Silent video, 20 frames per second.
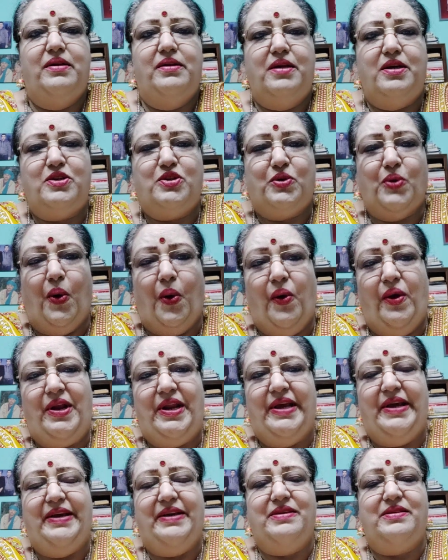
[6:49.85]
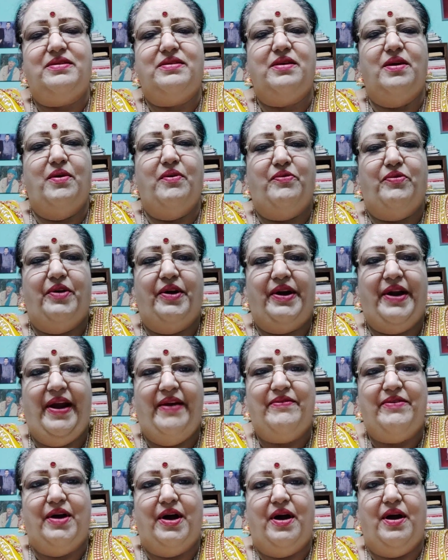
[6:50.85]
the soul is
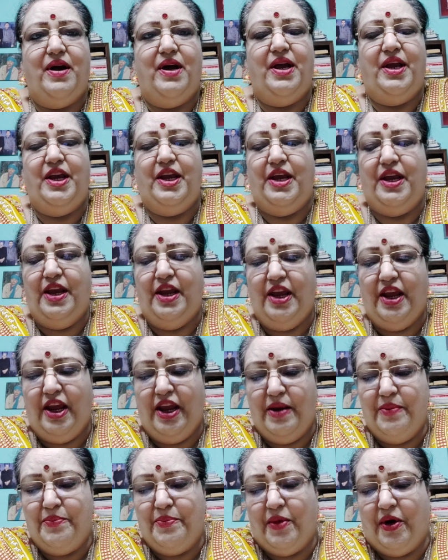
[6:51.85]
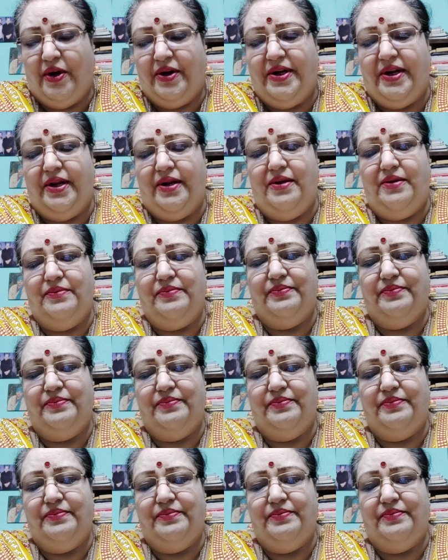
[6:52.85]
forever immortal.